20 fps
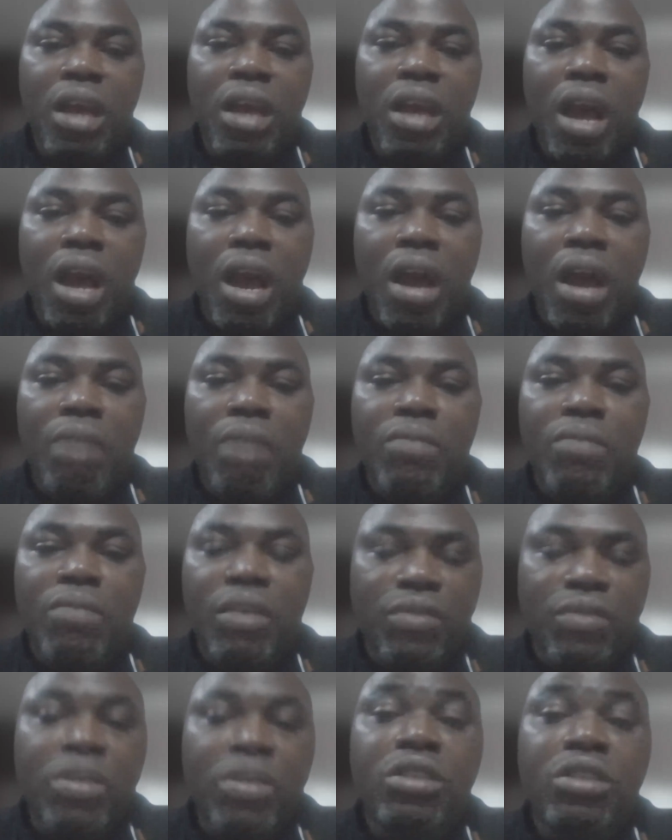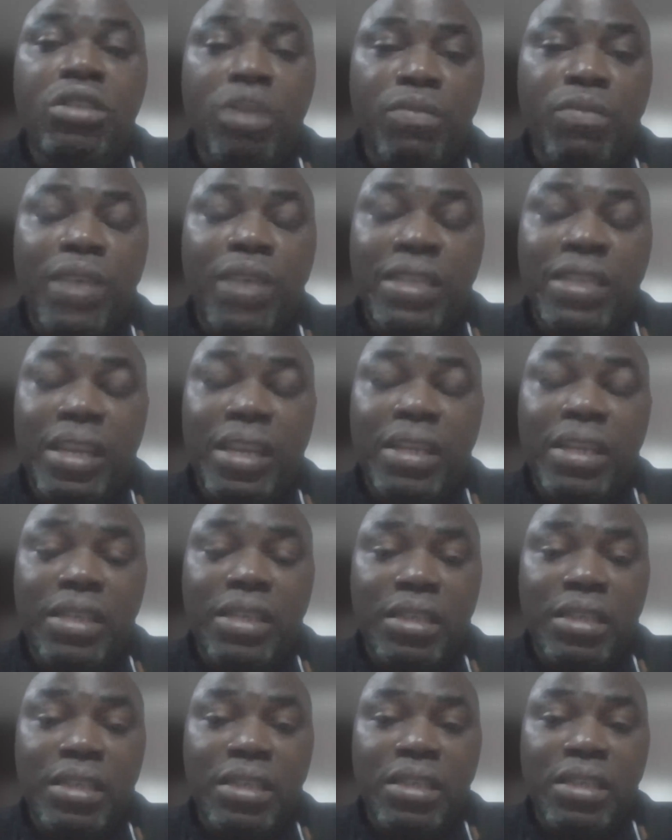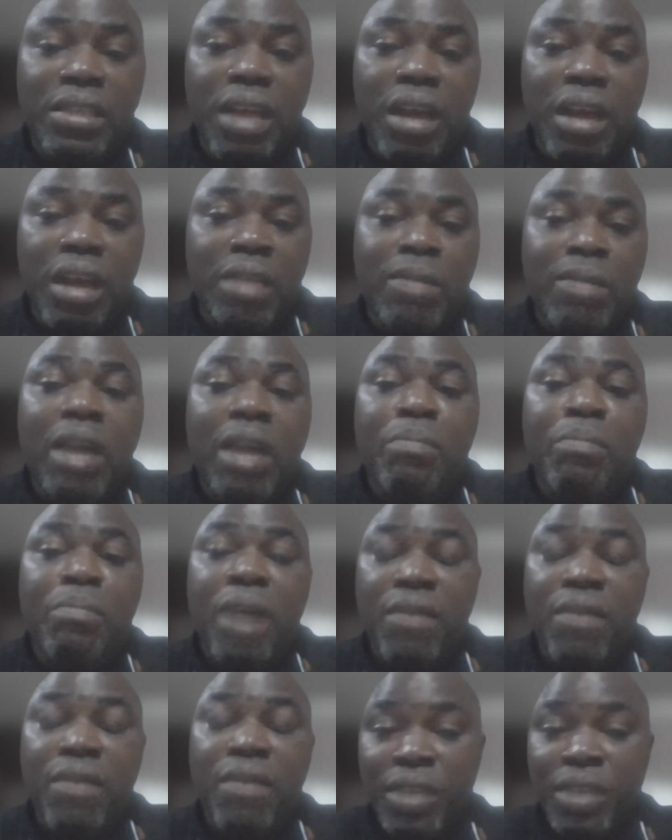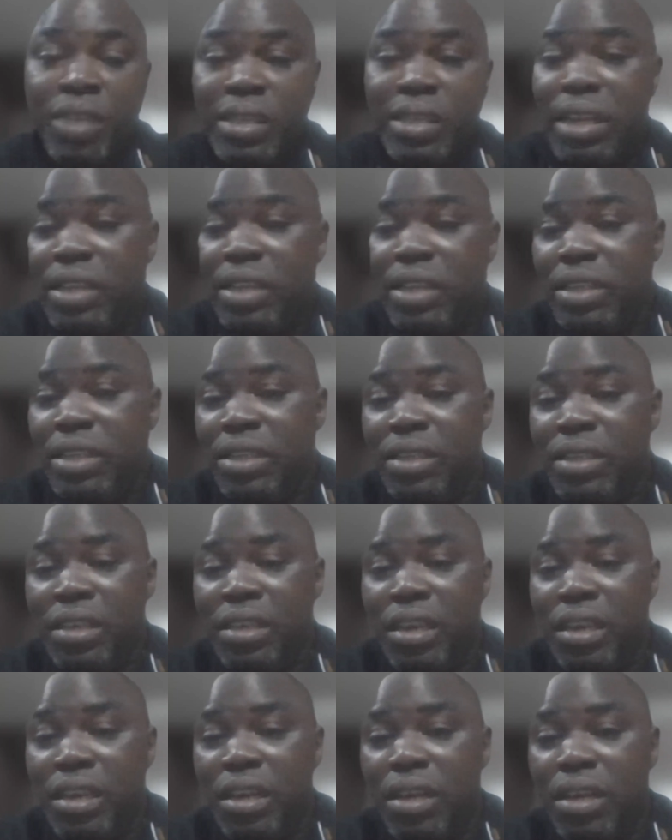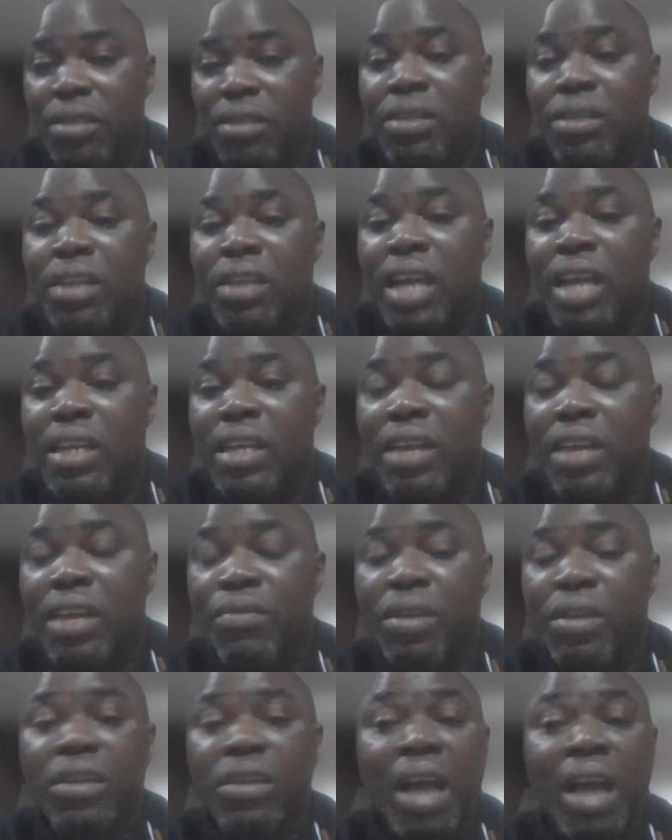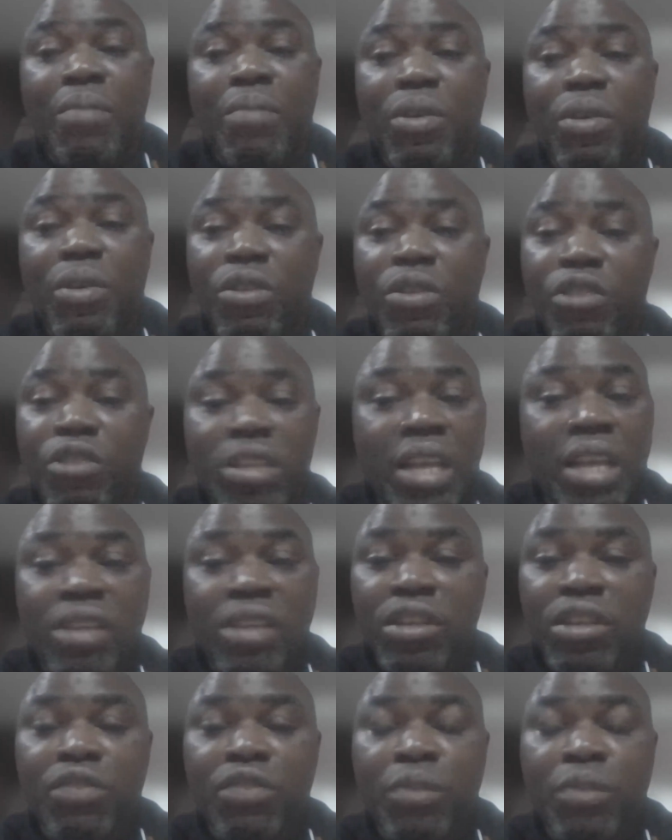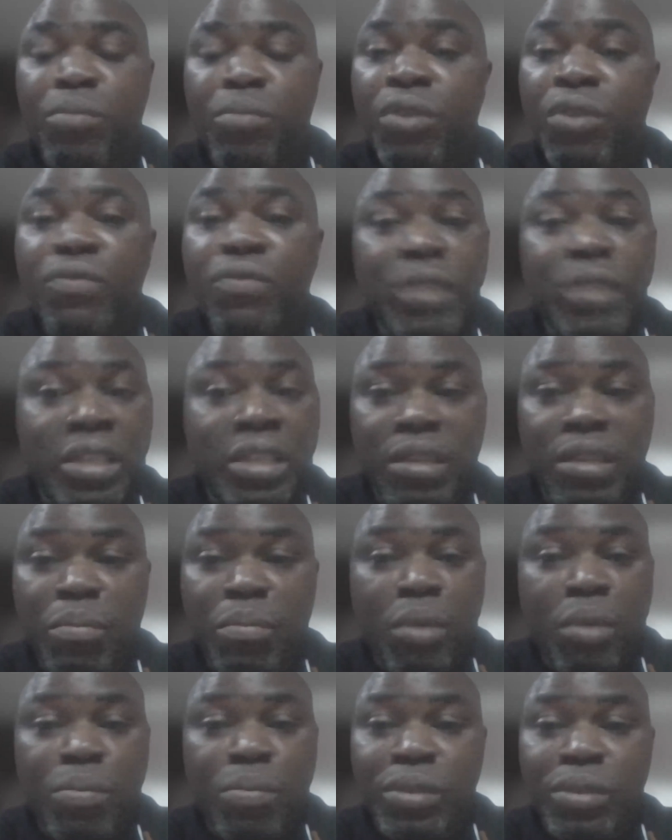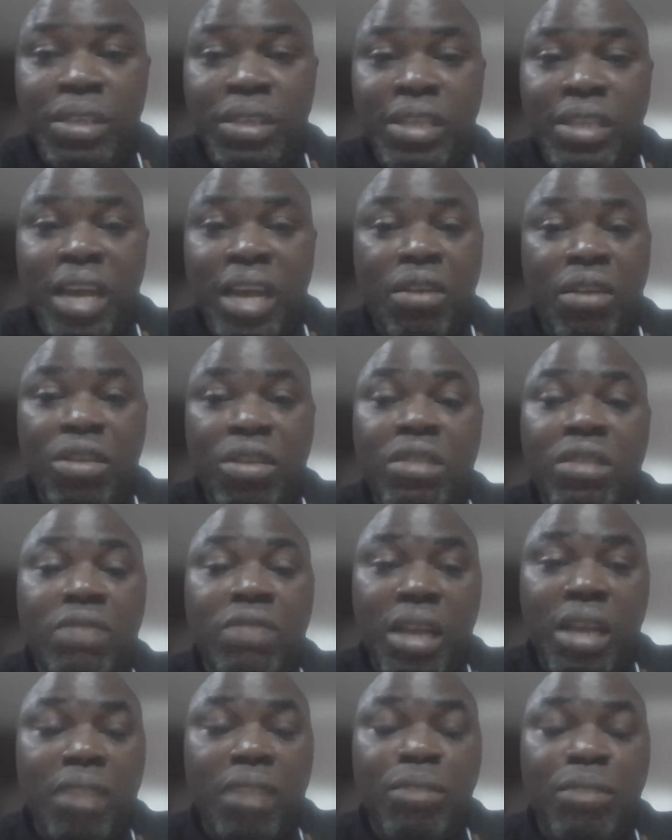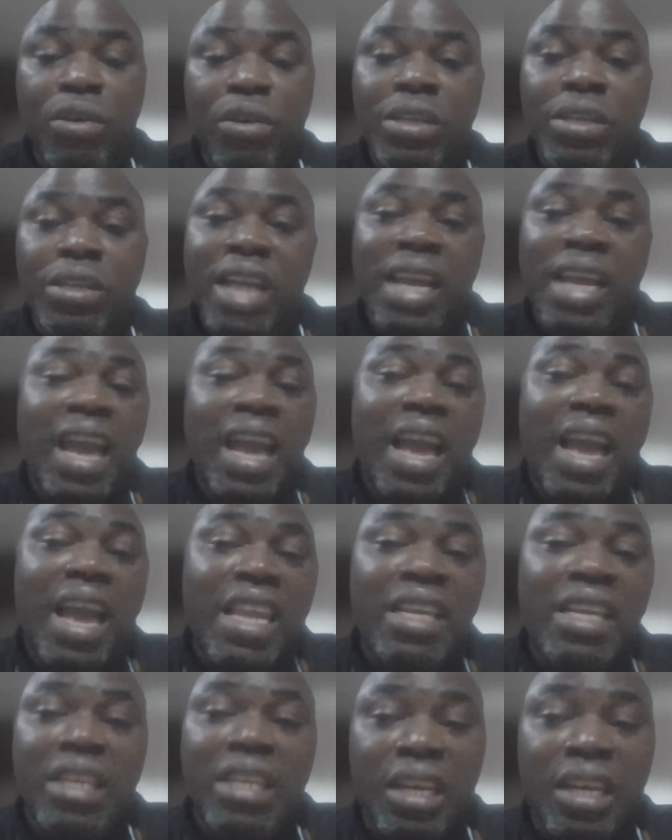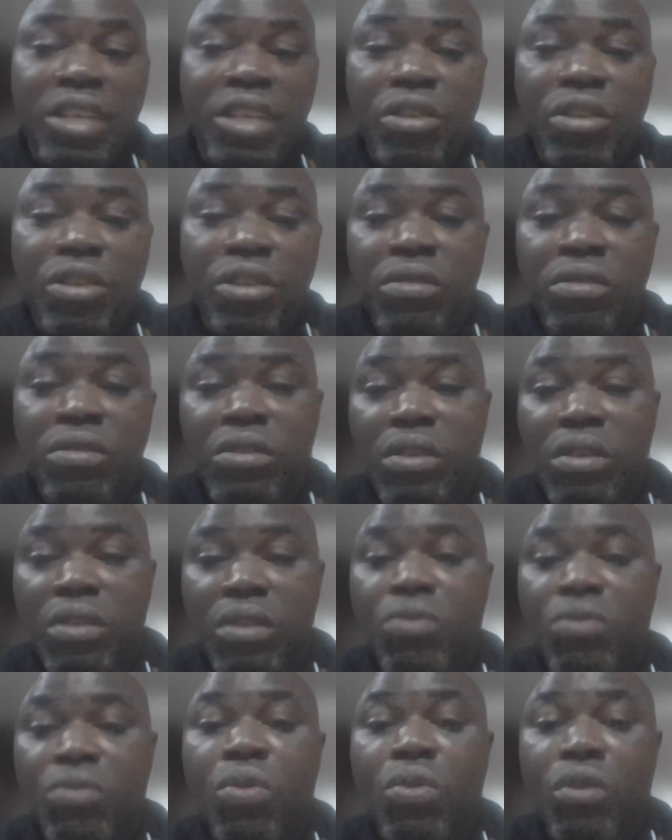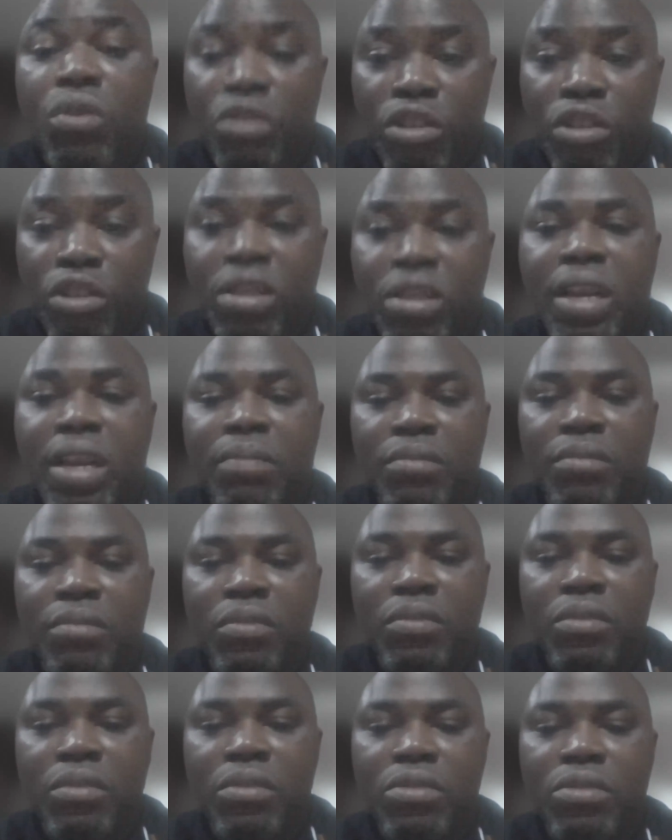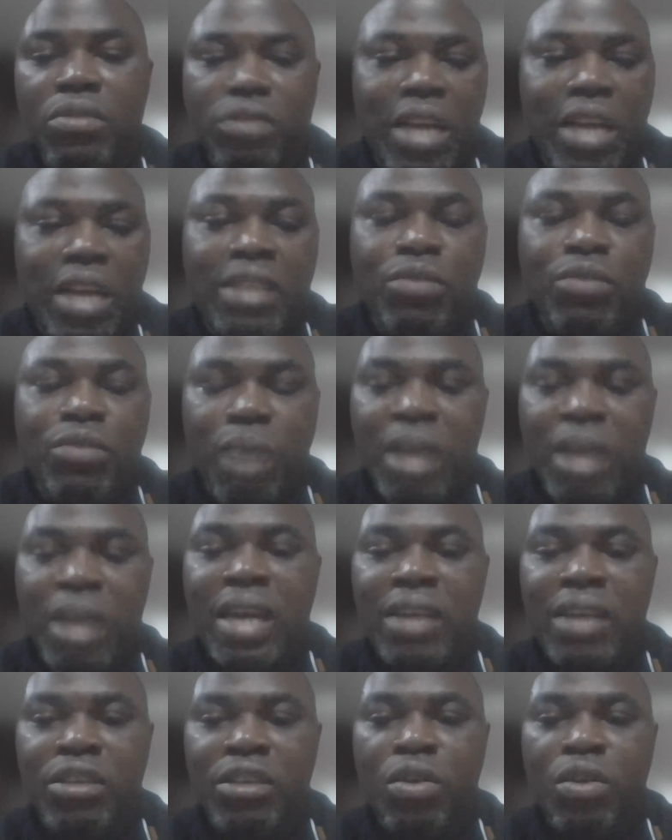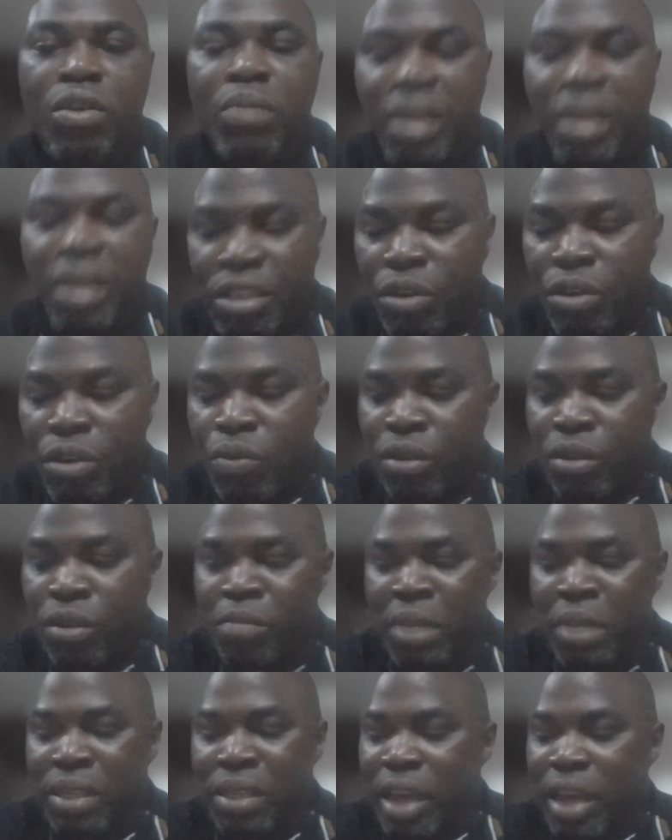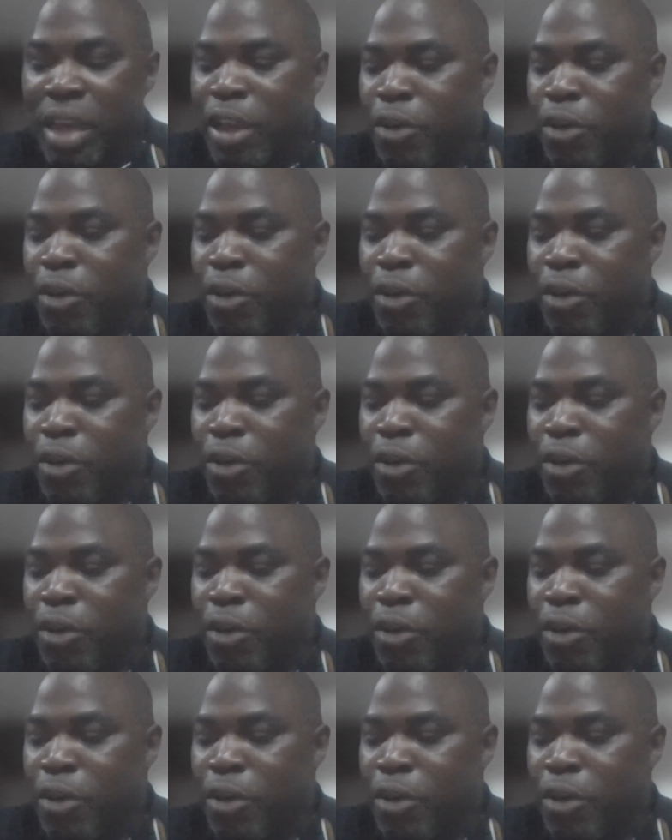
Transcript: um, even in some facilities, uh, especially private facilities, cesarean delivery can be conducted just for profit purposes and not really because there are any indication to conduct them. So that's why that recommendation was made. Thank